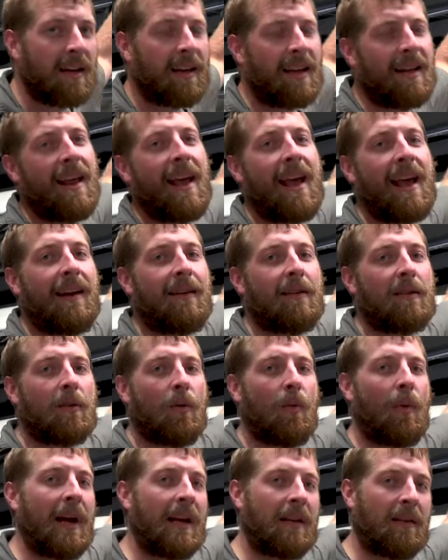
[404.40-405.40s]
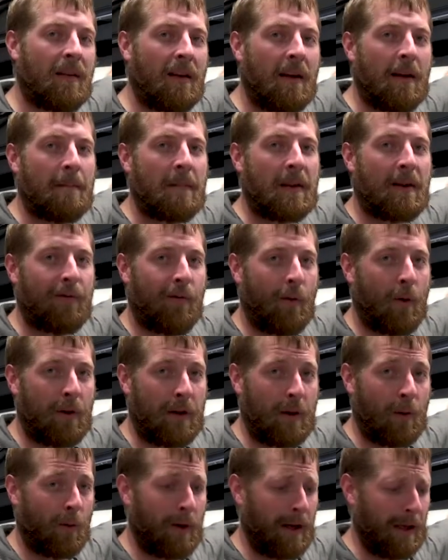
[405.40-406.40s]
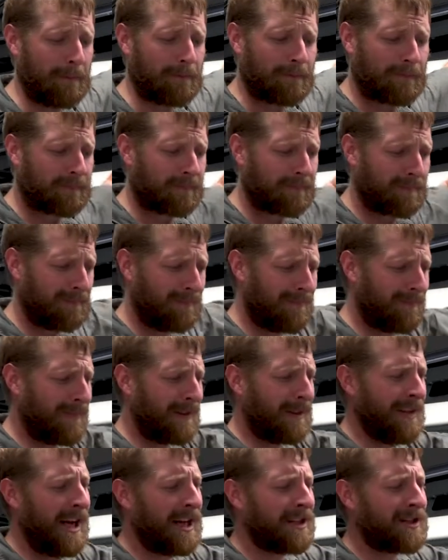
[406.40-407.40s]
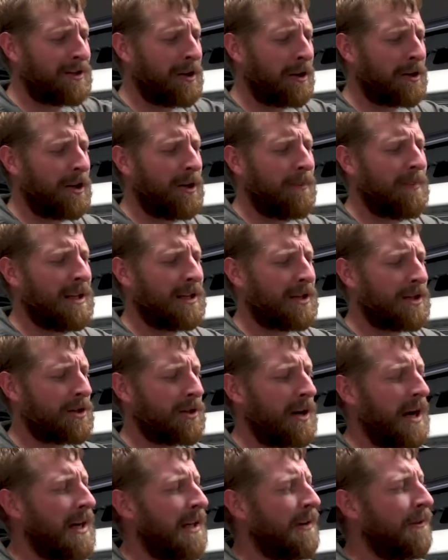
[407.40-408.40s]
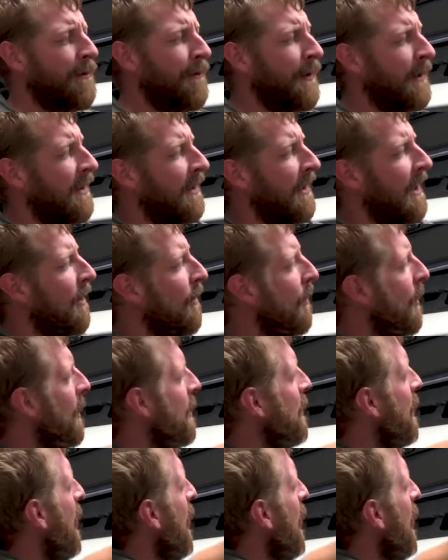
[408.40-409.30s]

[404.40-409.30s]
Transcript: can handle the weight for the awning. Now, it's not going to be a straight-in fit, in other words,